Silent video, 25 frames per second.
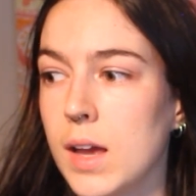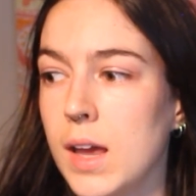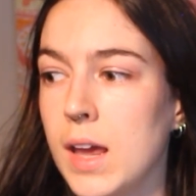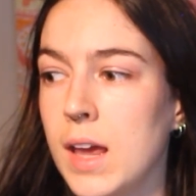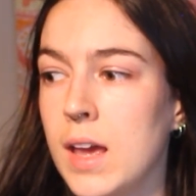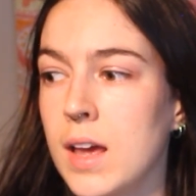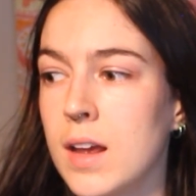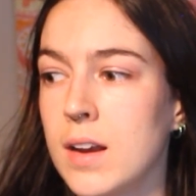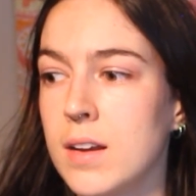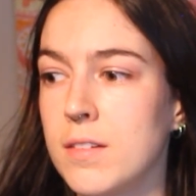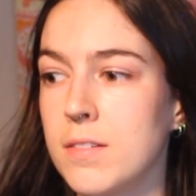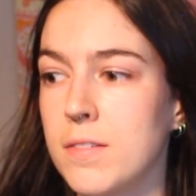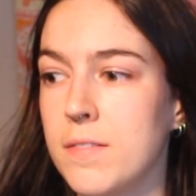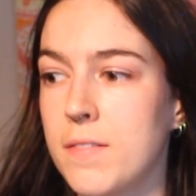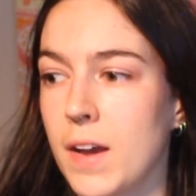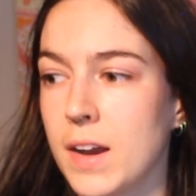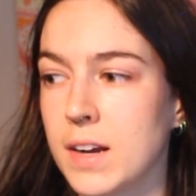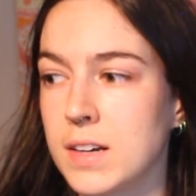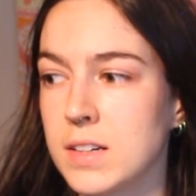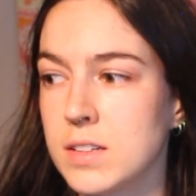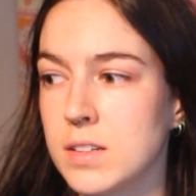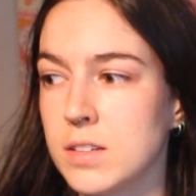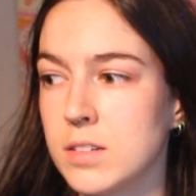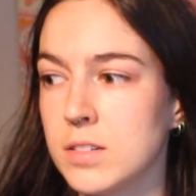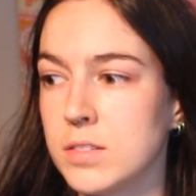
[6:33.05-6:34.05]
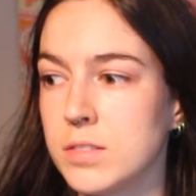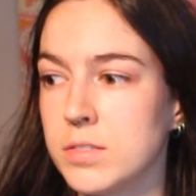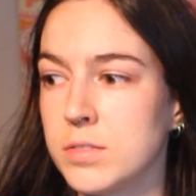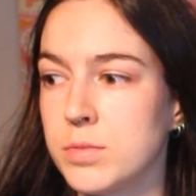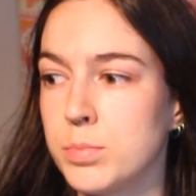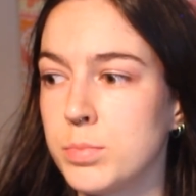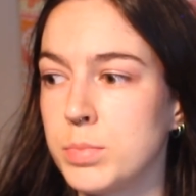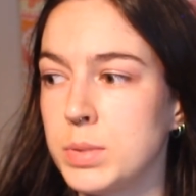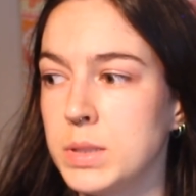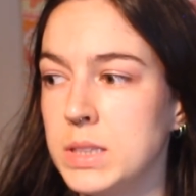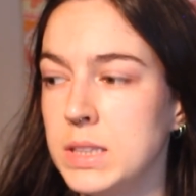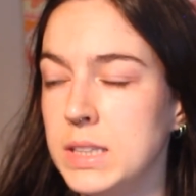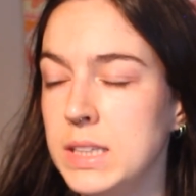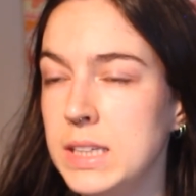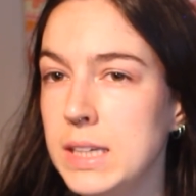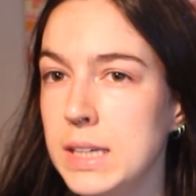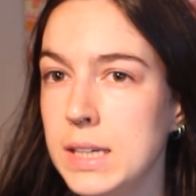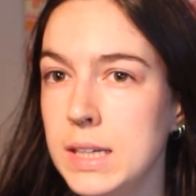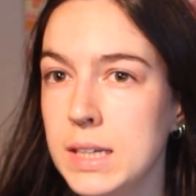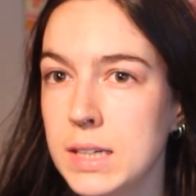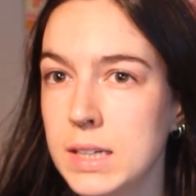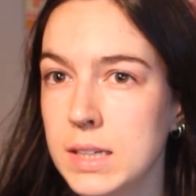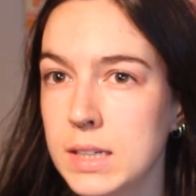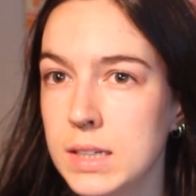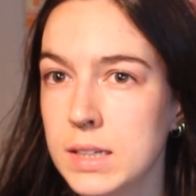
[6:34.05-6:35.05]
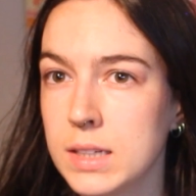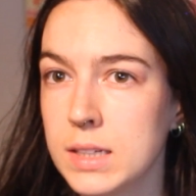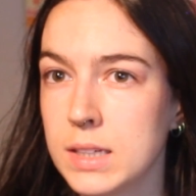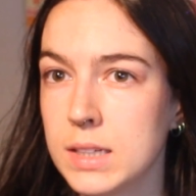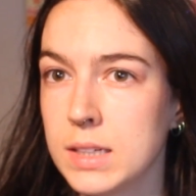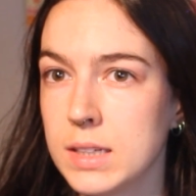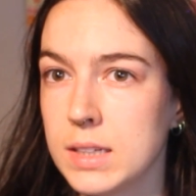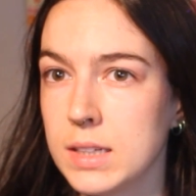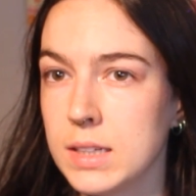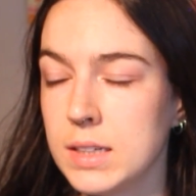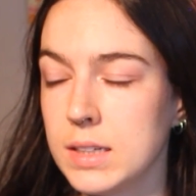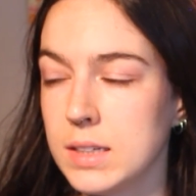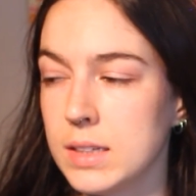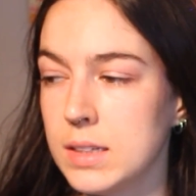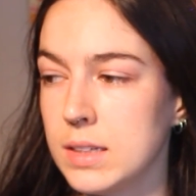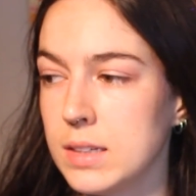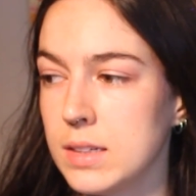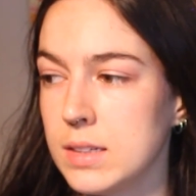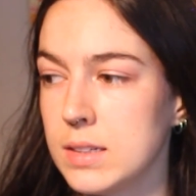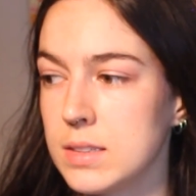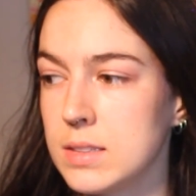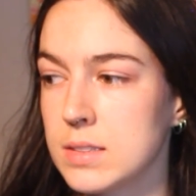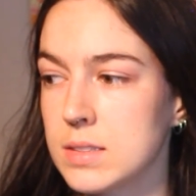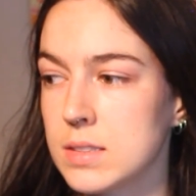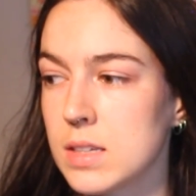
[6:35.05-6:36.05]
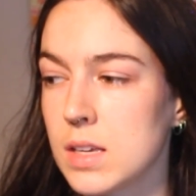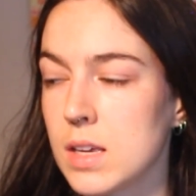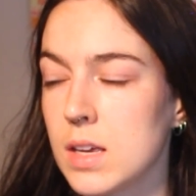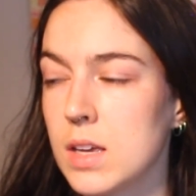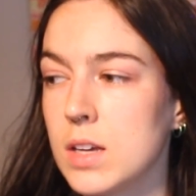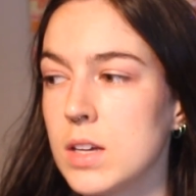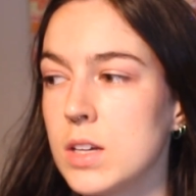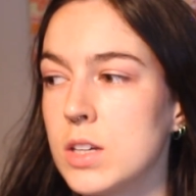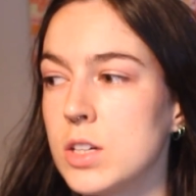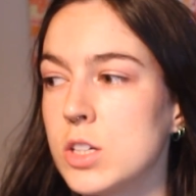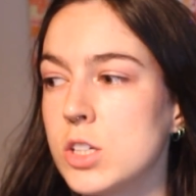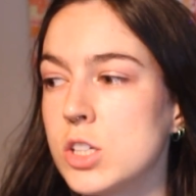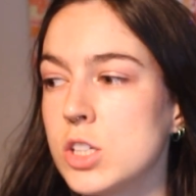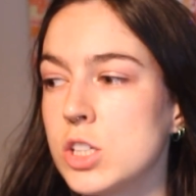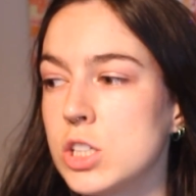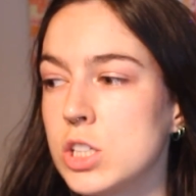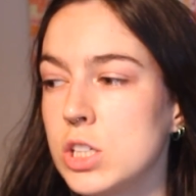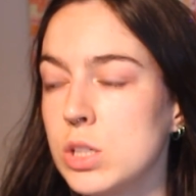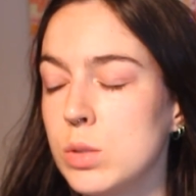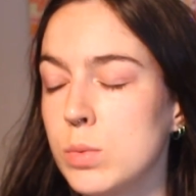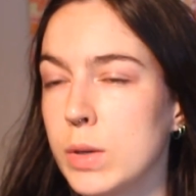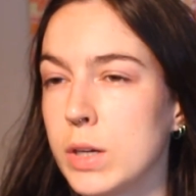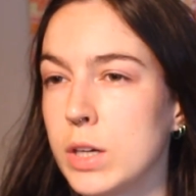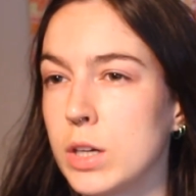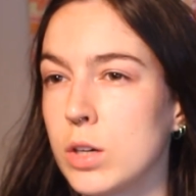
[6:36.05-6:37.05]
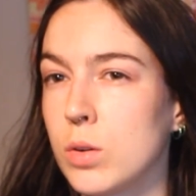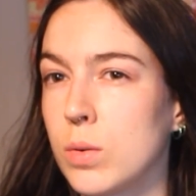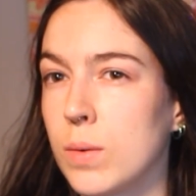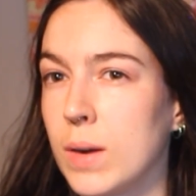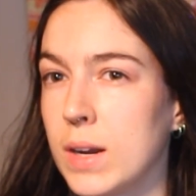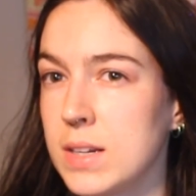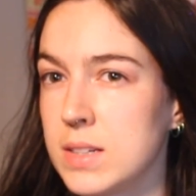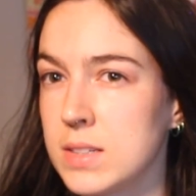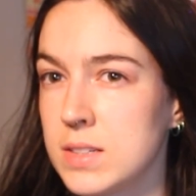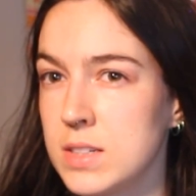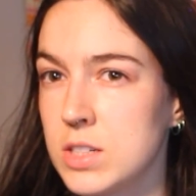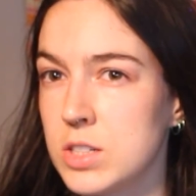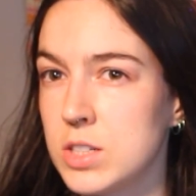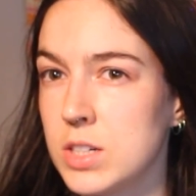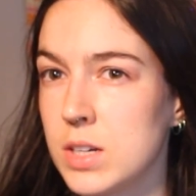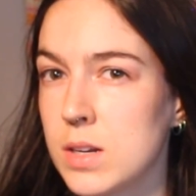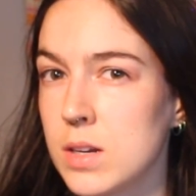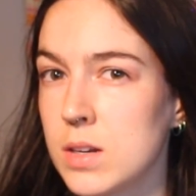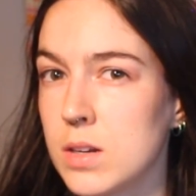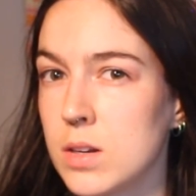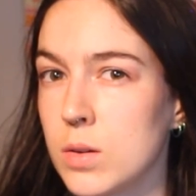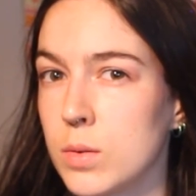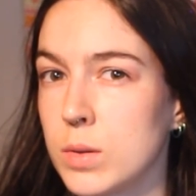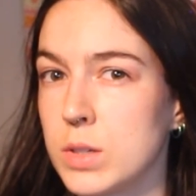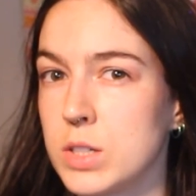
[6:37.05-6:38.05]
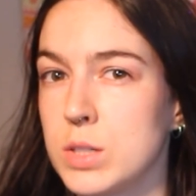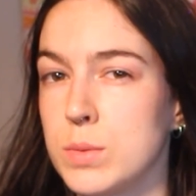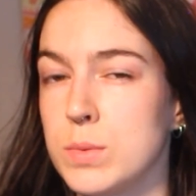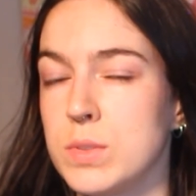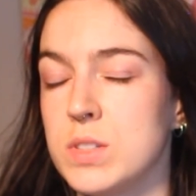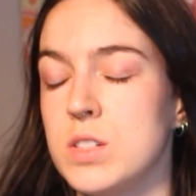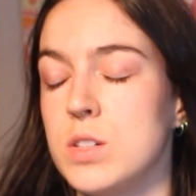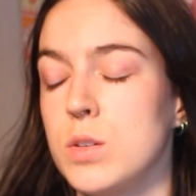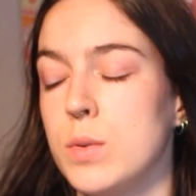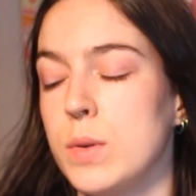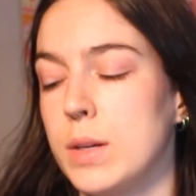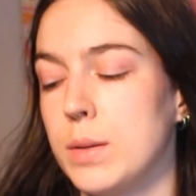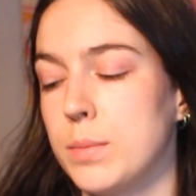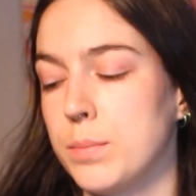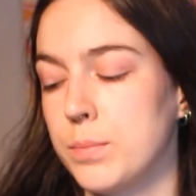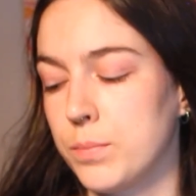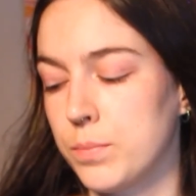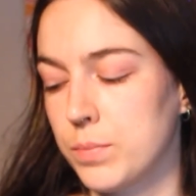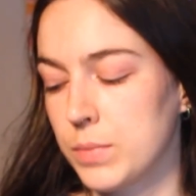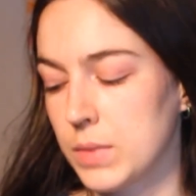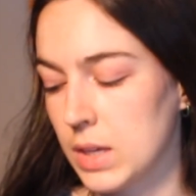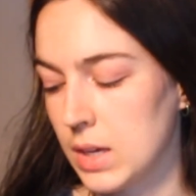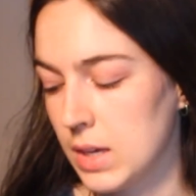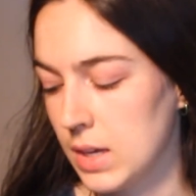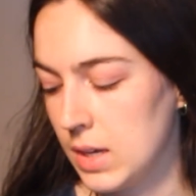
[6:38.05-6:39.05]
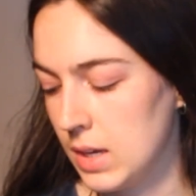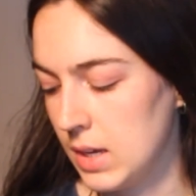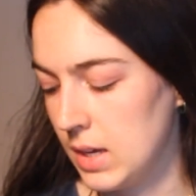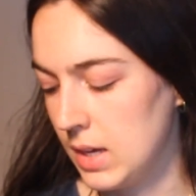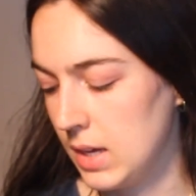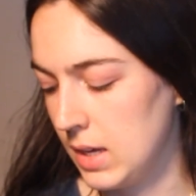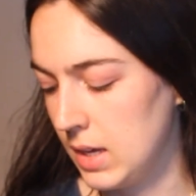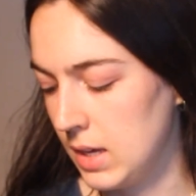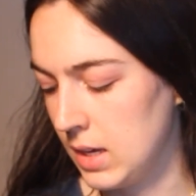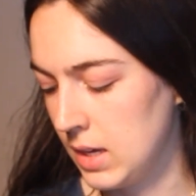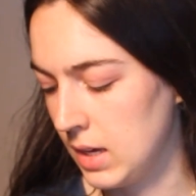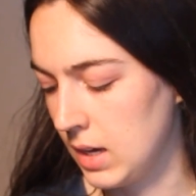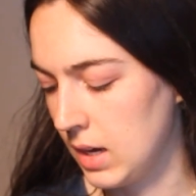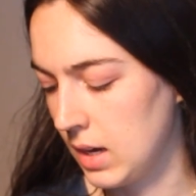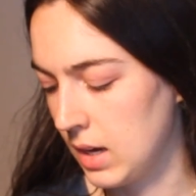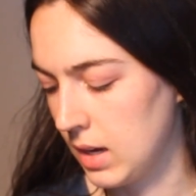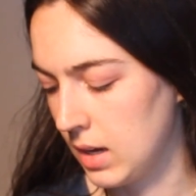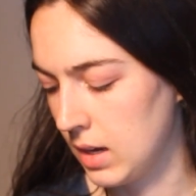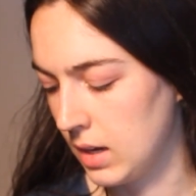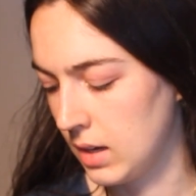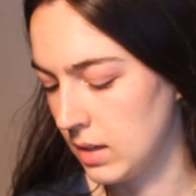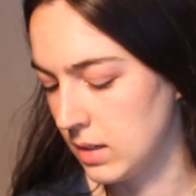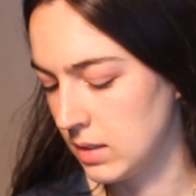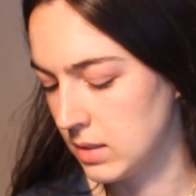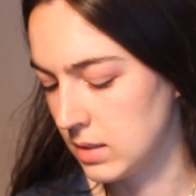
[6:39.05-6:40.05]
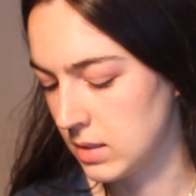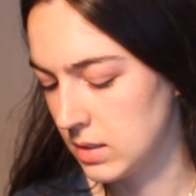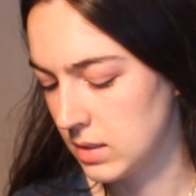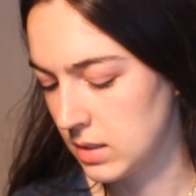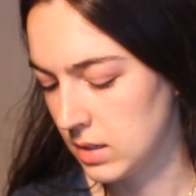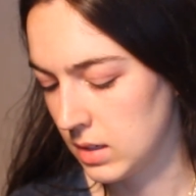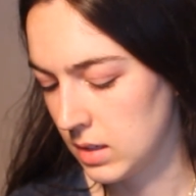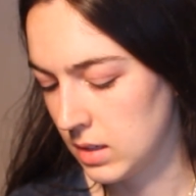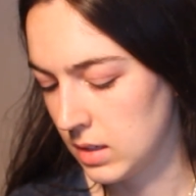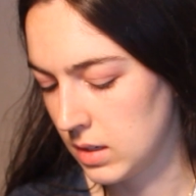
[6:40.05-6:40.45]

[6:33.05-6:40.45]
an effective plea is she went crazy, she didn't know what she was doing, and,